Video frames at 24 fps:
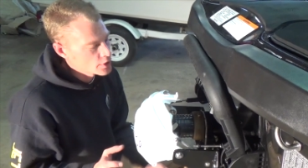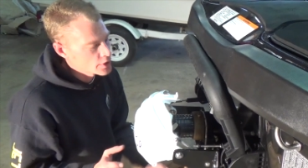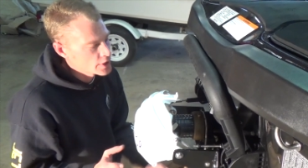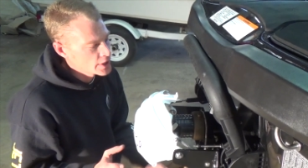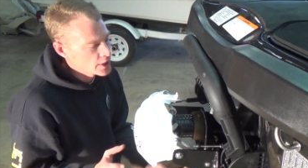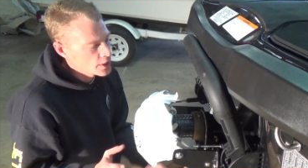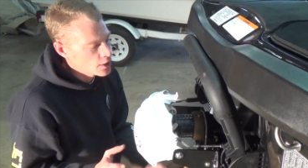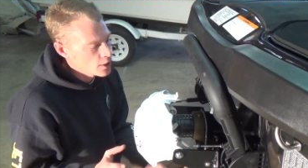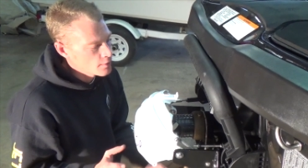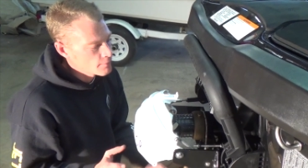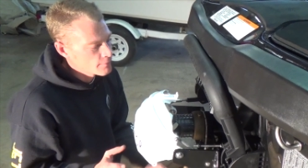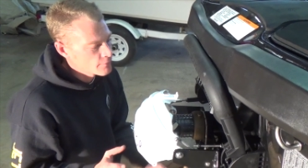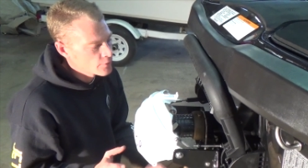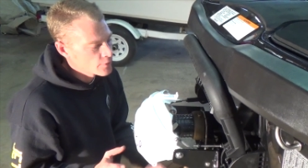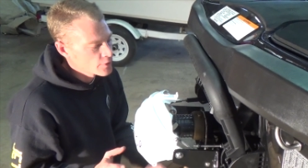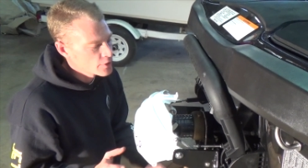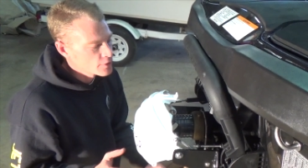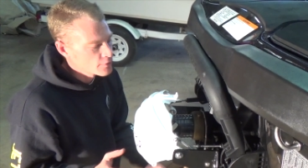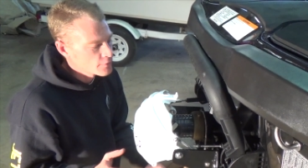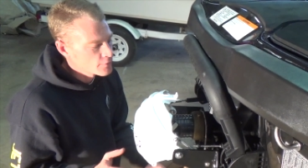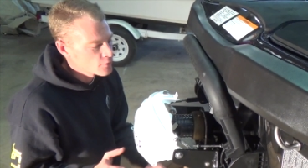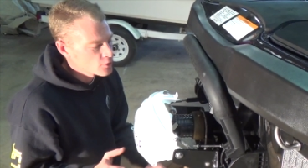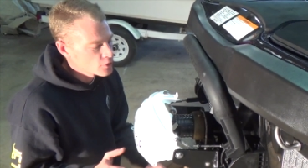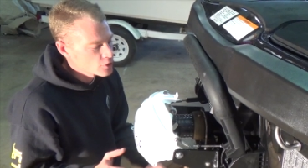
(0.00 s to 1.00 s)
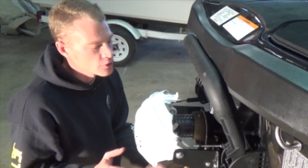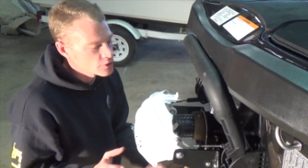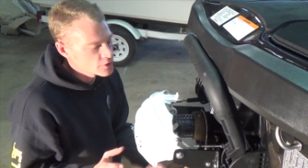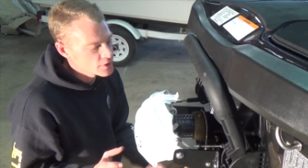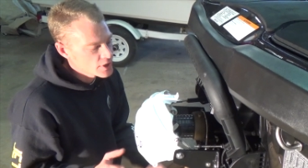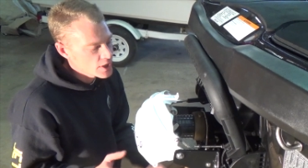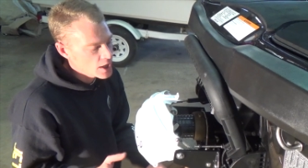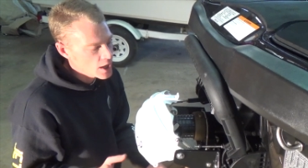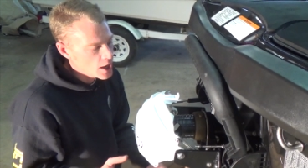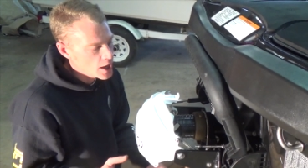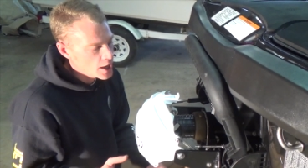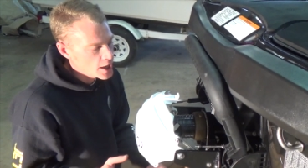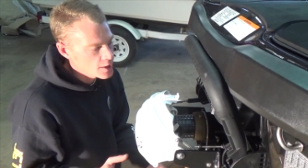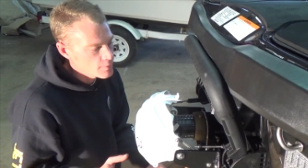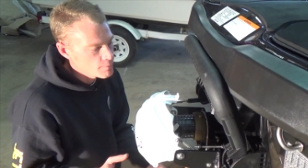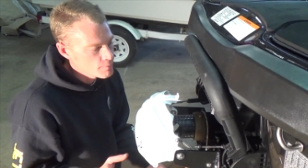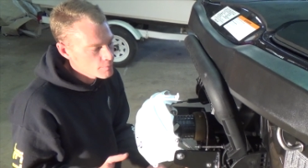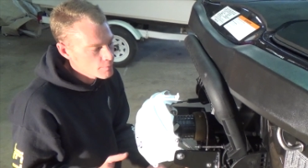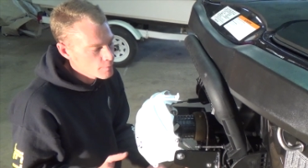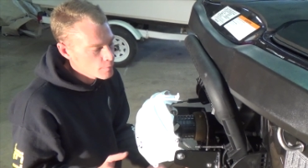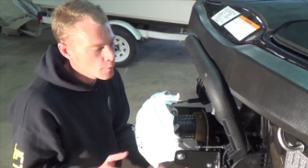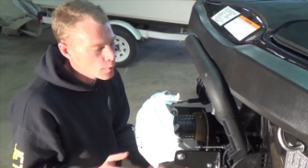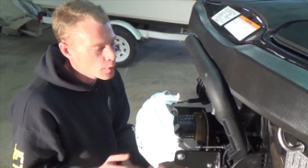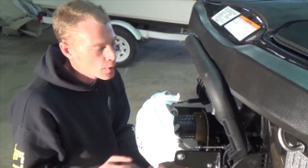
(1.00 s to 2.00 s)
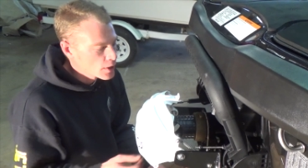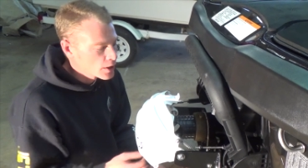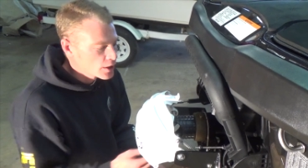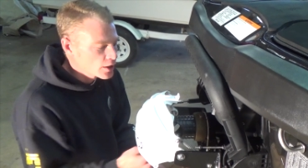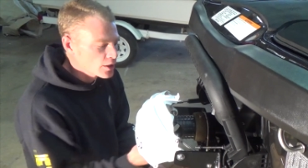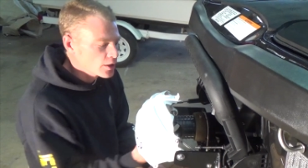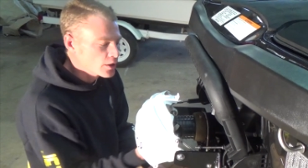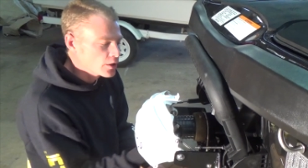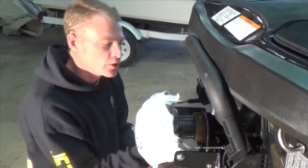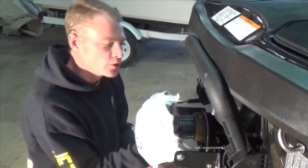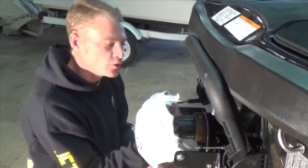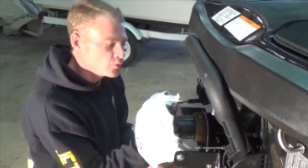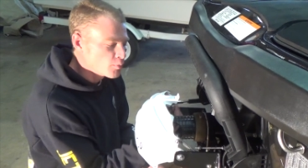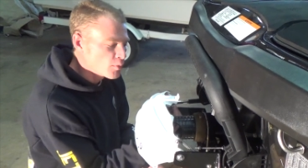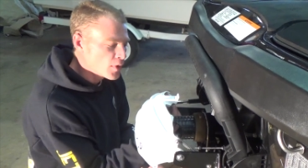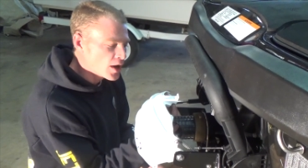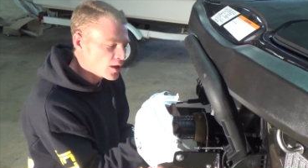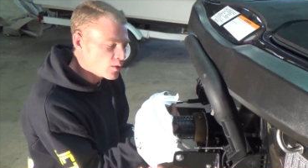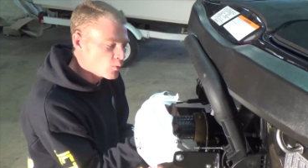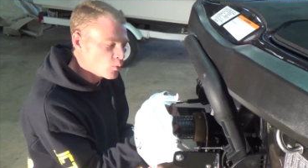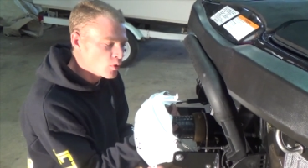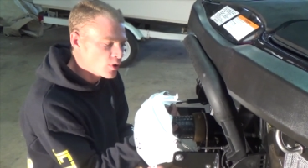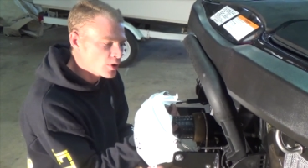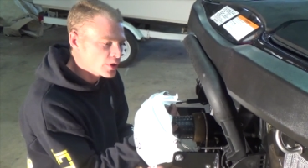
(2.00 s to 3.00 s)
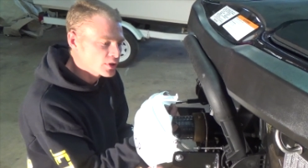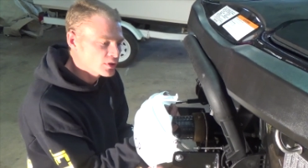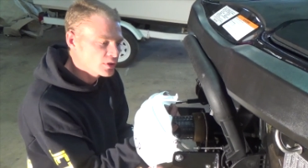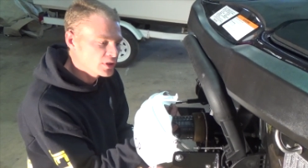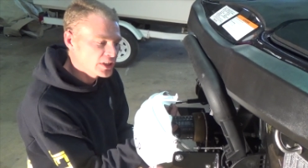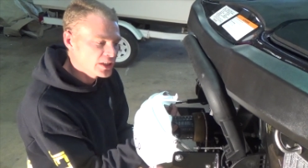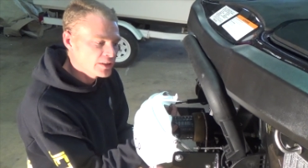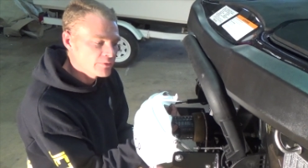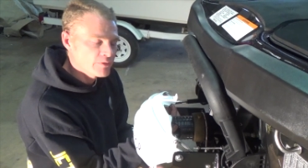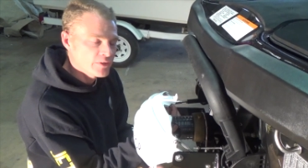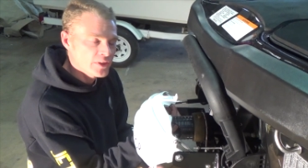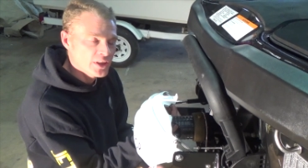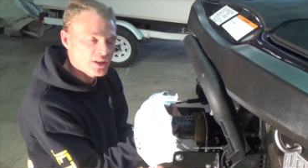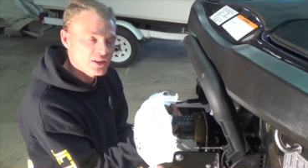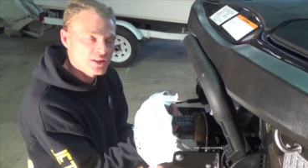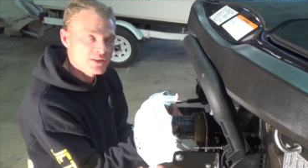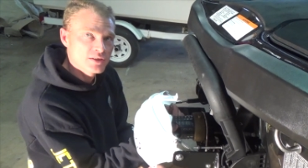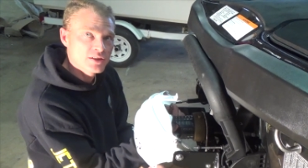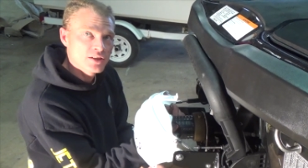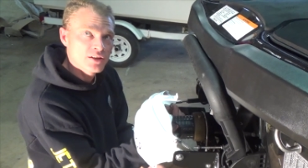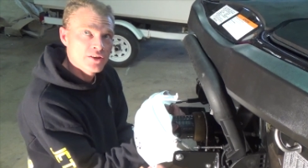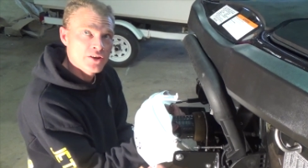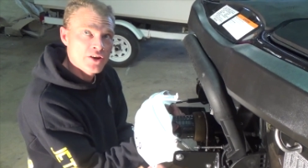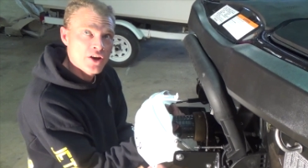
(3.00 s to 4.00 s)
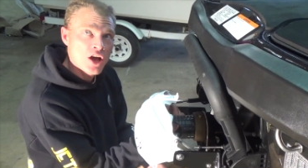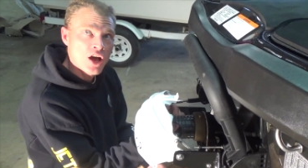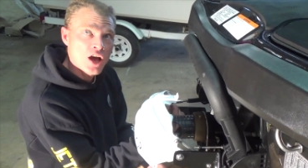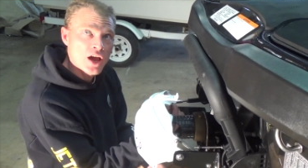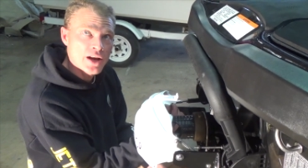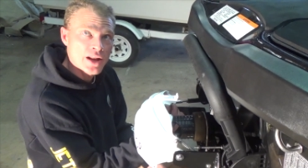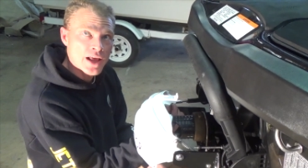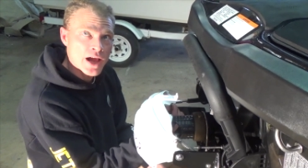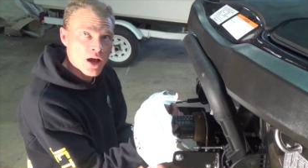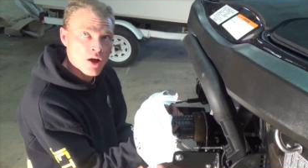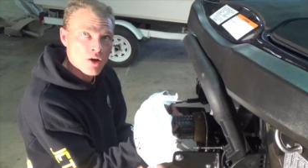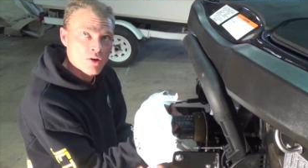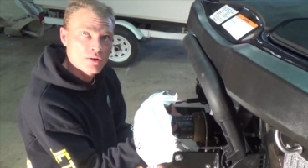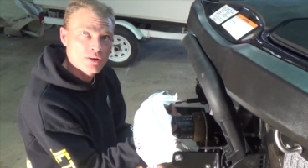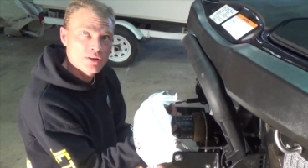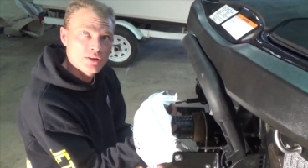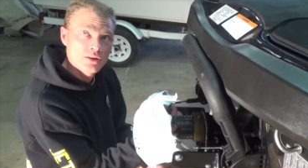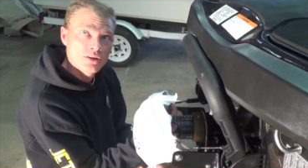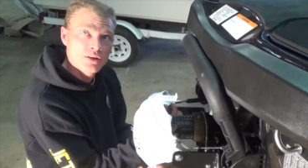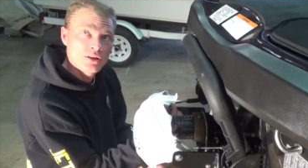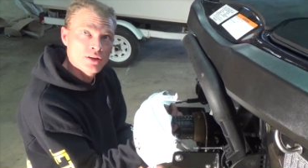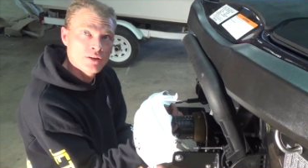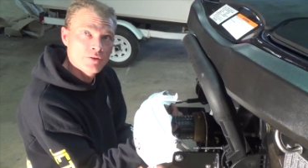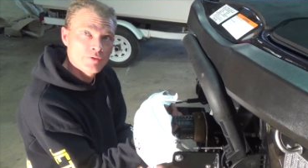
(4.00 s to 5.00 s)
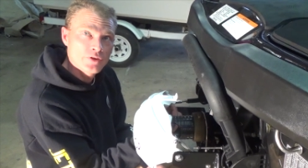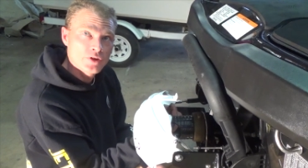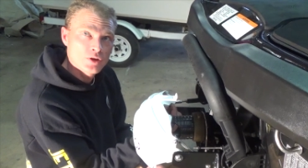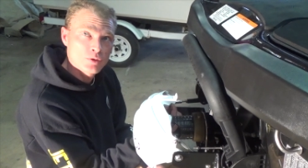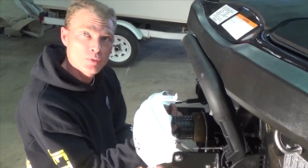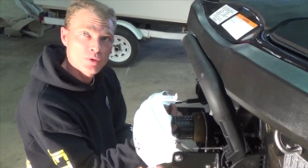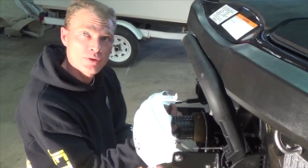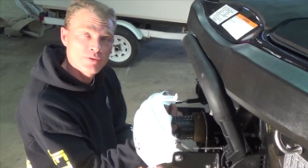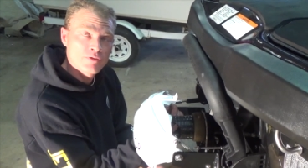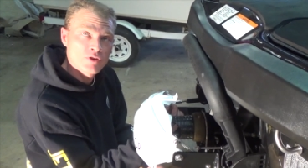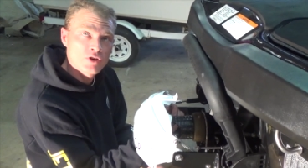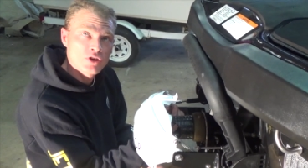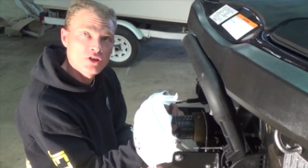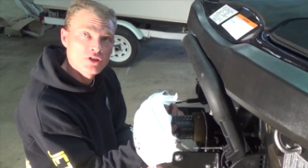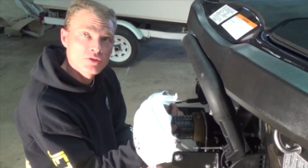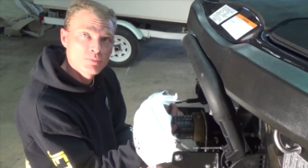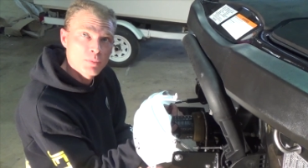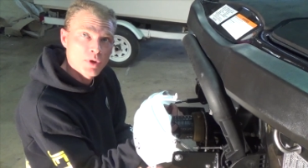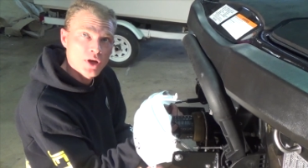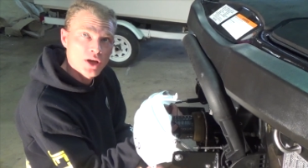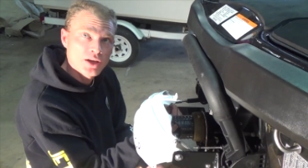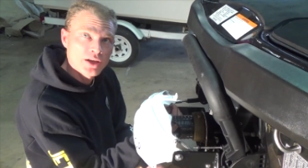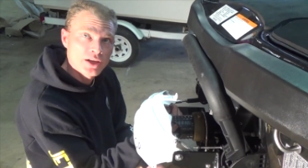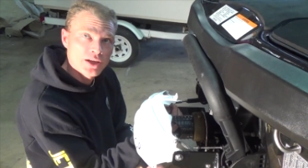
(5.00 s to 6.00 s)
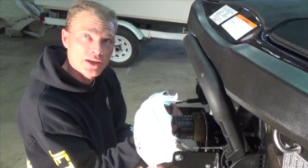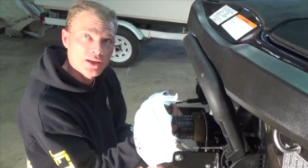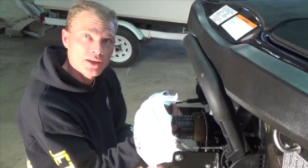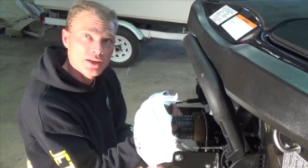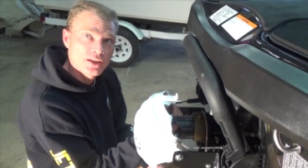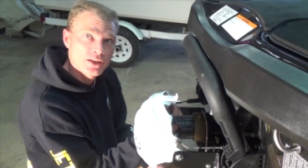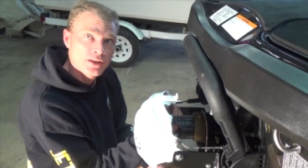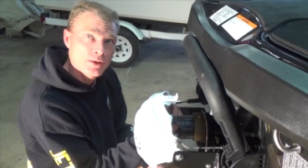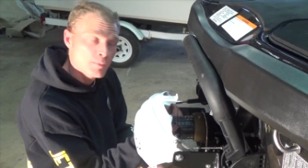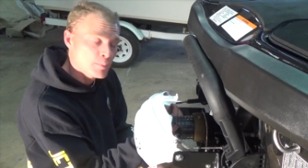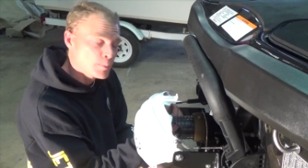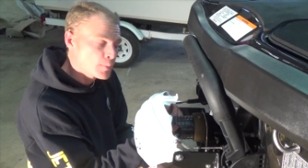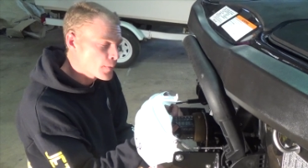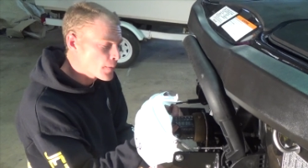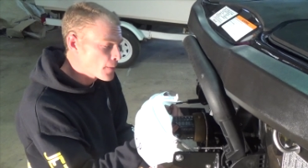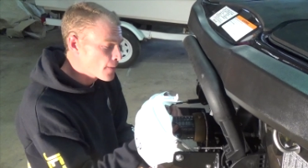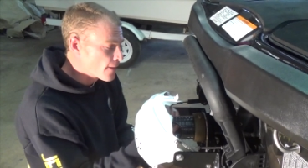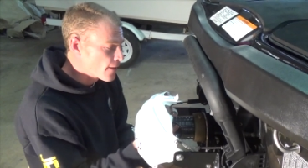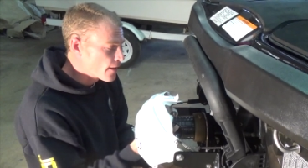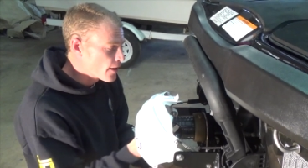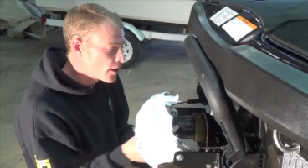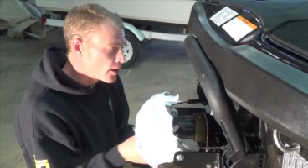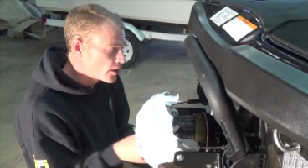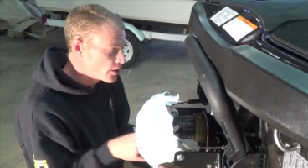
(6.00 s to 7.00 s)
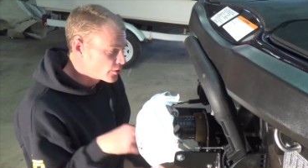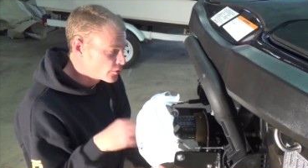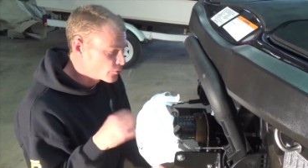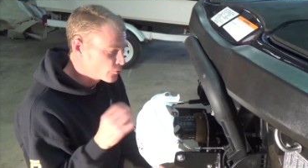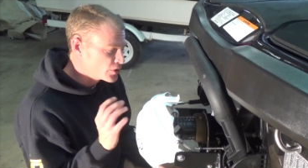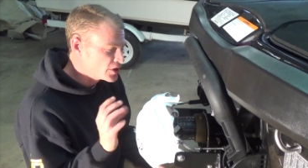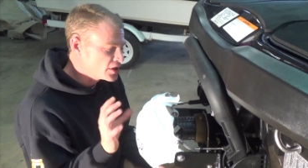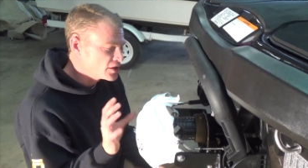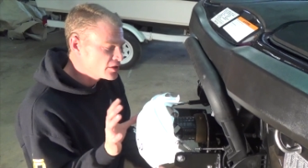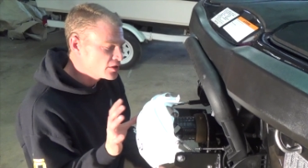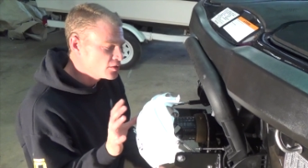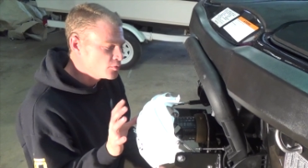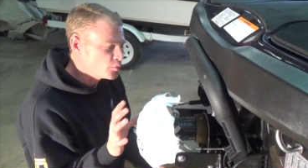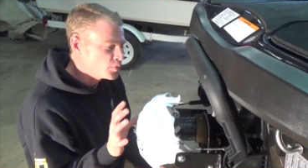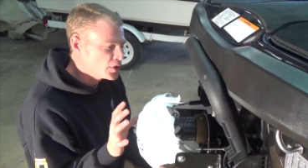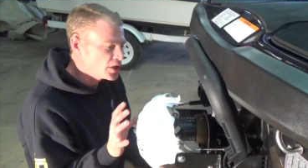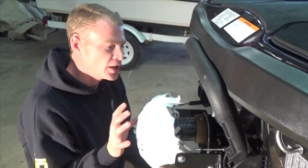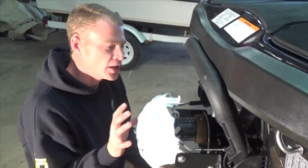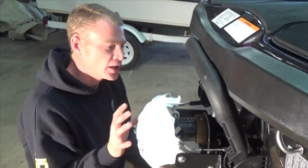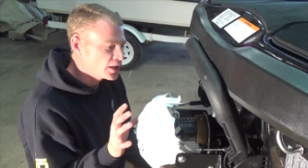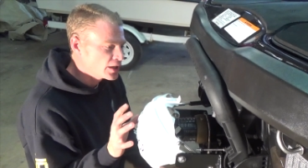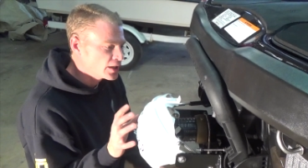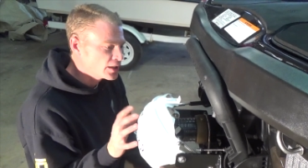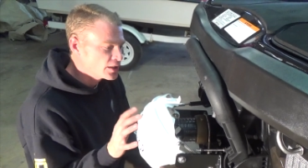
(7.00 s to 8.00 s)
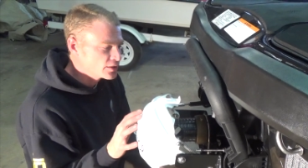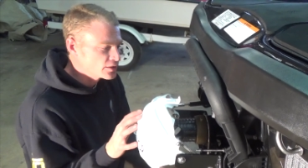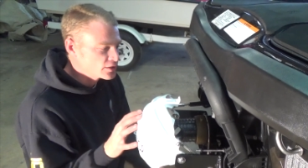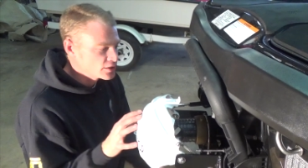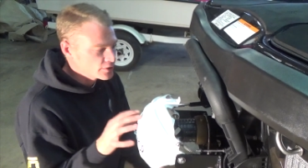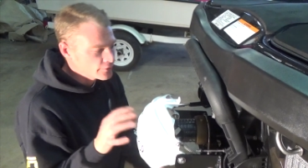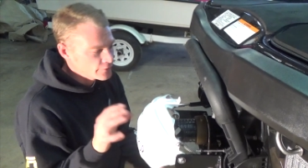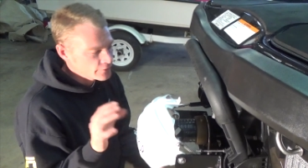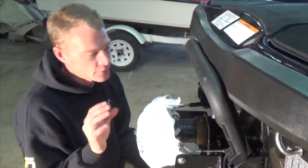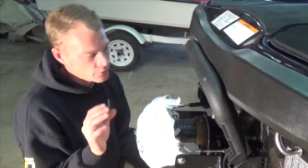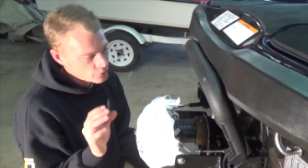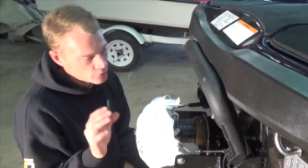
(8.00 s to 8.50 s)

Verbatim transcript: it up for the first time, you might want to leave this nut out of your reverse bucket. The uh-huh. reason being is if you